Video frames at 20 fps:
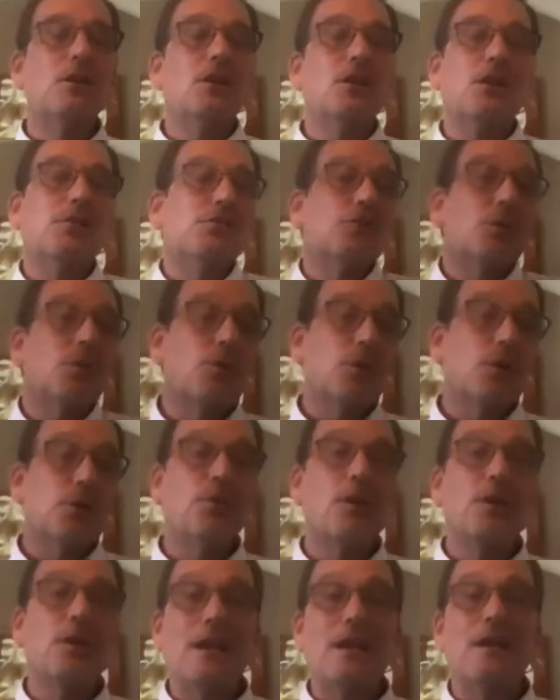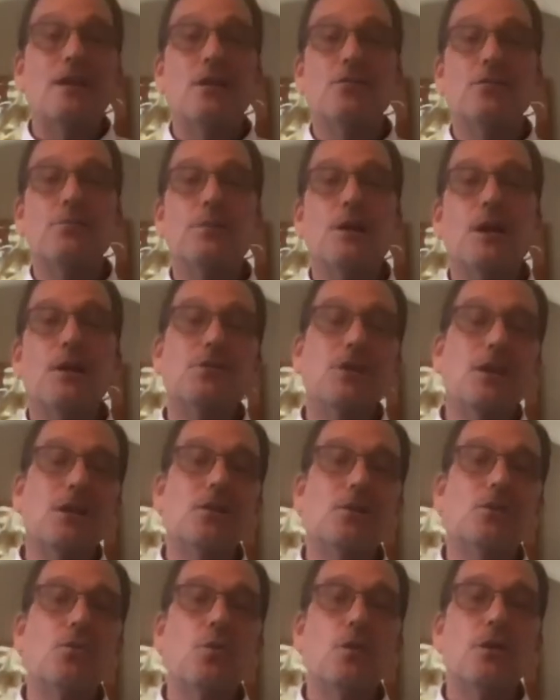of somewhere around 800 bucks, eight
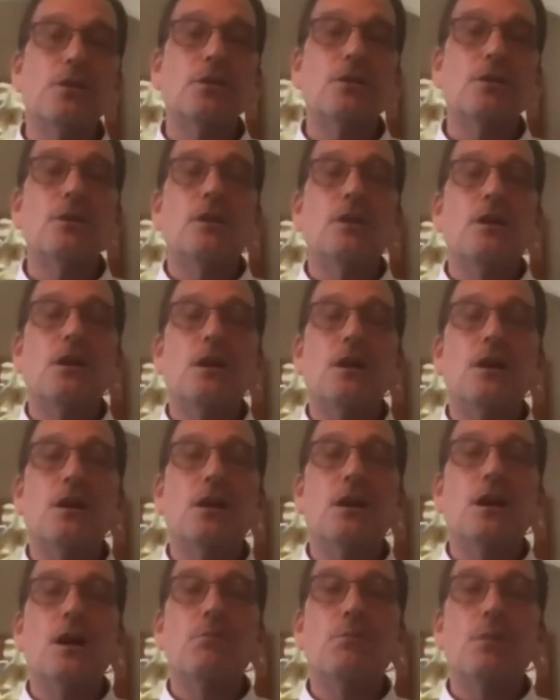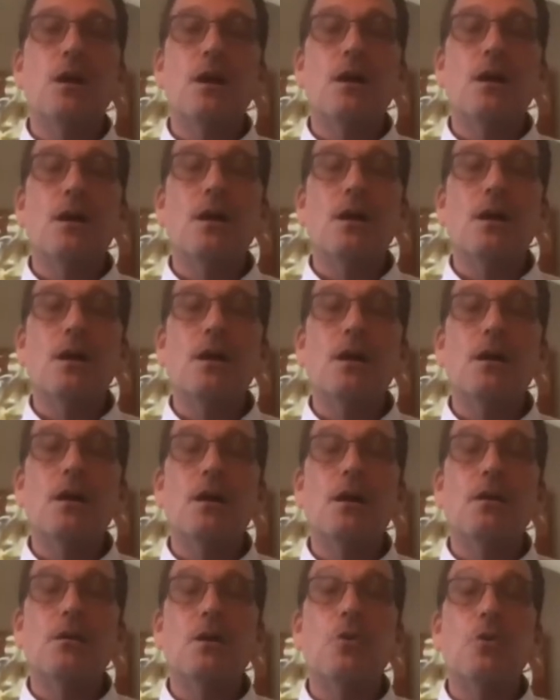and a quarter uh, a month a,
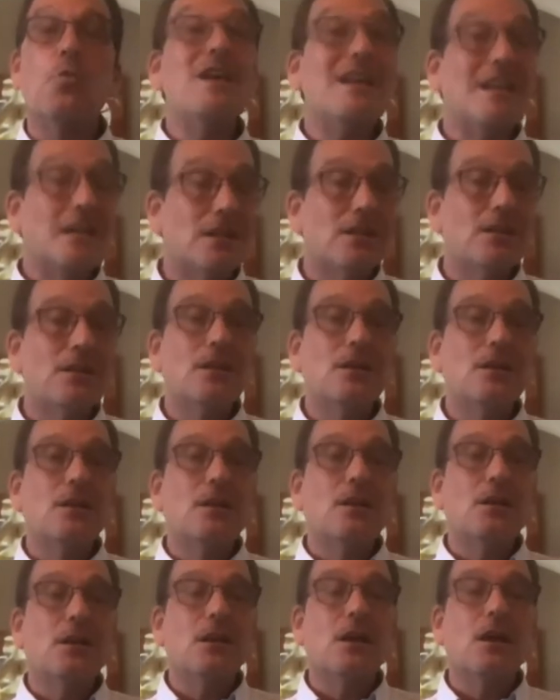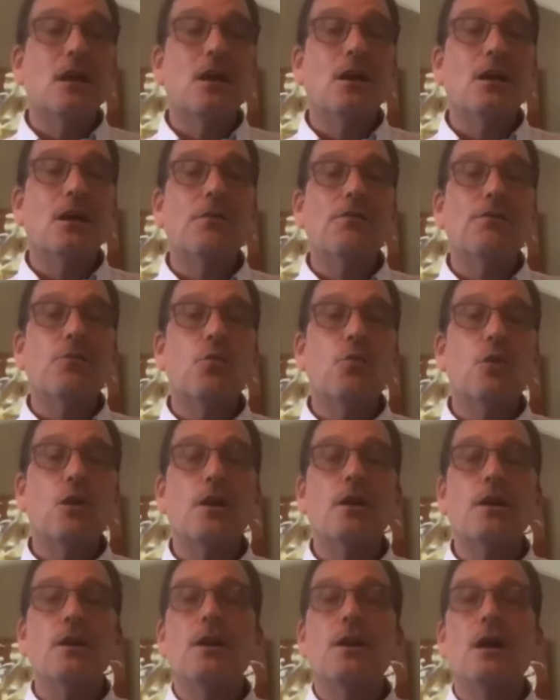a week uh,
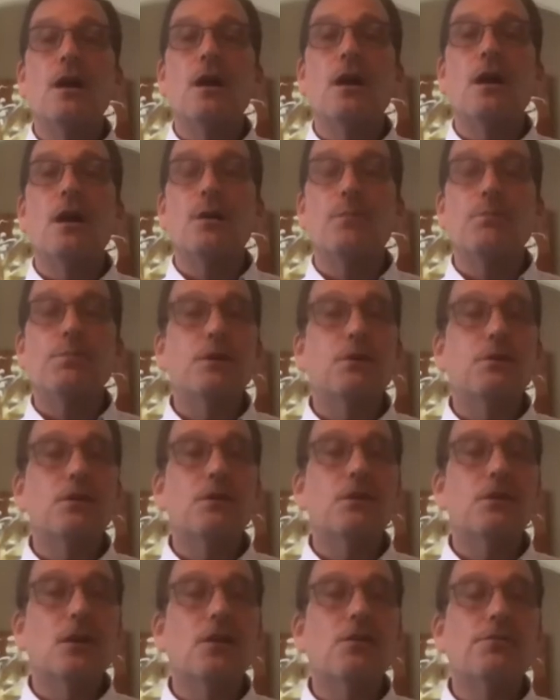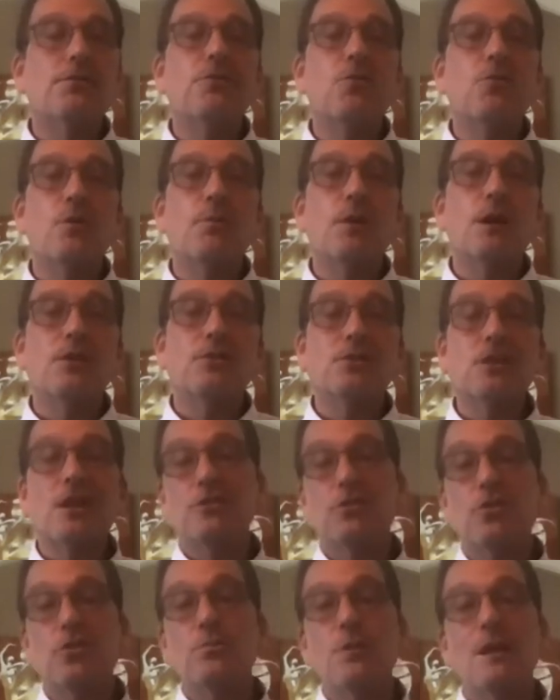for uh, a period of four months. And
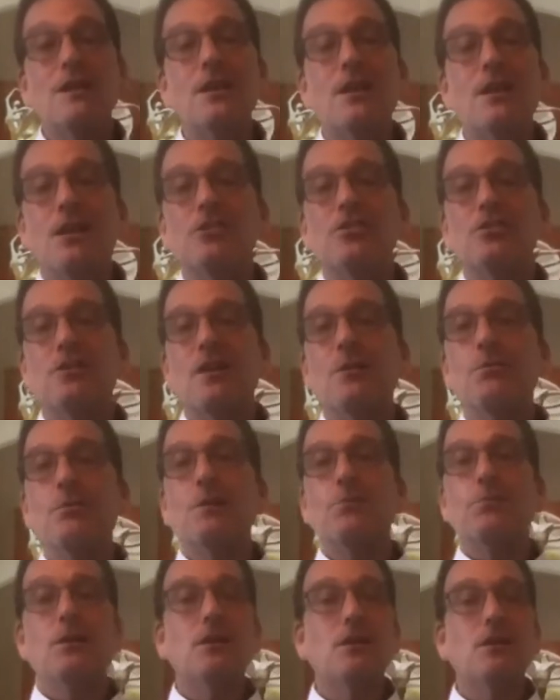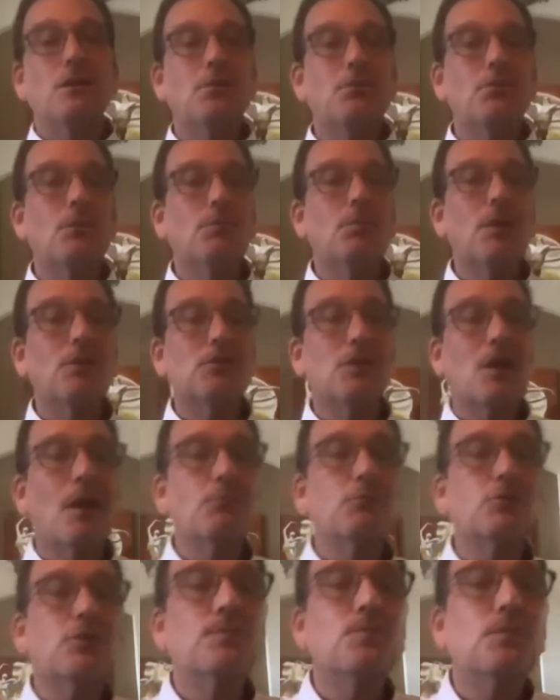so in many cases, that may be the, the best
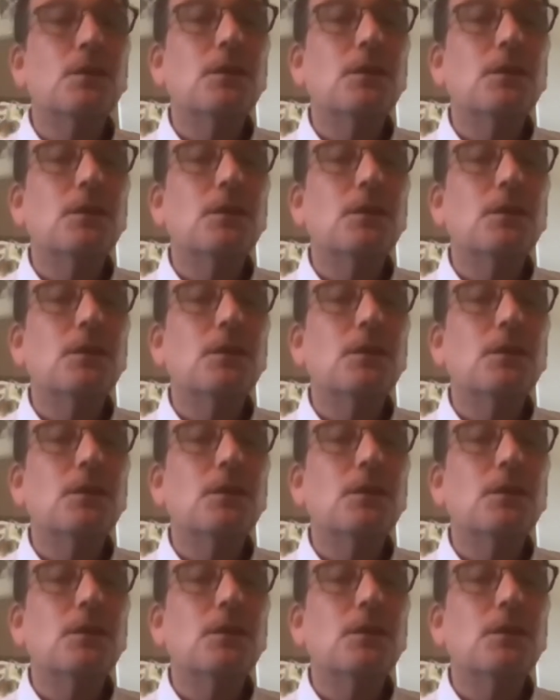option.